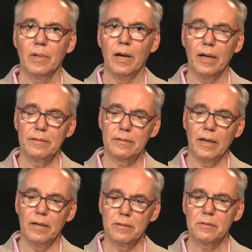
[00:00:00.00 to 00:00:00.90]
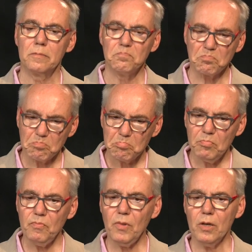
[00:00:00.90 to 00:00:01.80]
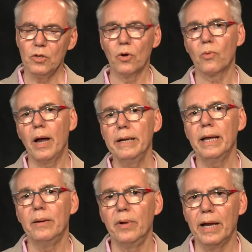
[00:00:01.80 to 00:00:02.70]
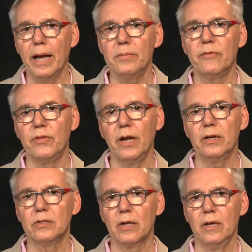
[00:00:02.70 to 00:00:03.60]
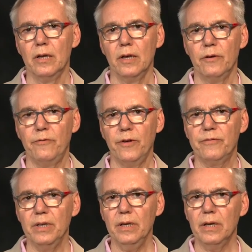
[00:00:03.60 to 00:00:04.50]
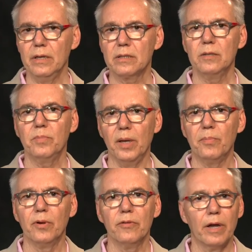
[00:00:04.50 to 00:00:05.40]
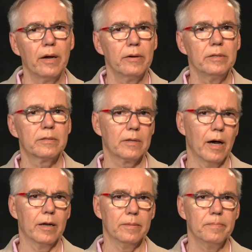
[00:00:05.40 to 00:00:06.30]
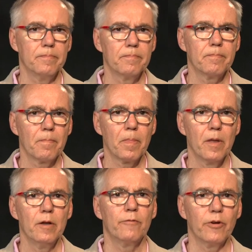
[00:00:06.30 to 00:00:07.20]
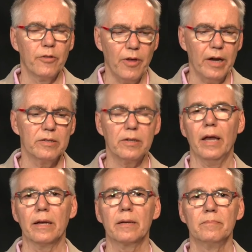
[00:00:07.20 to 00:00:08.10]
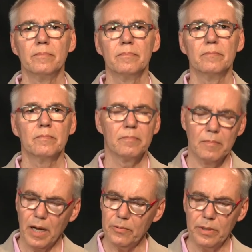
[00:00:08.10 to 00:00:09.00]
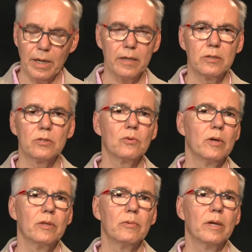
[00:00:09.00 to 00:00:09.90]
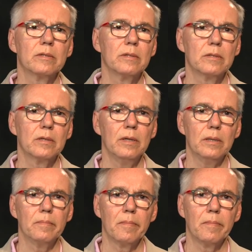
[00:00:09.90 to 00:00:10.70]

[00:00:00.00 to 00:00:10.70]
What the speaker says: God says, you're right, Abraham. If there's 50 innocent people there in Sodom, for their sake, I will not destroy the rest of the city.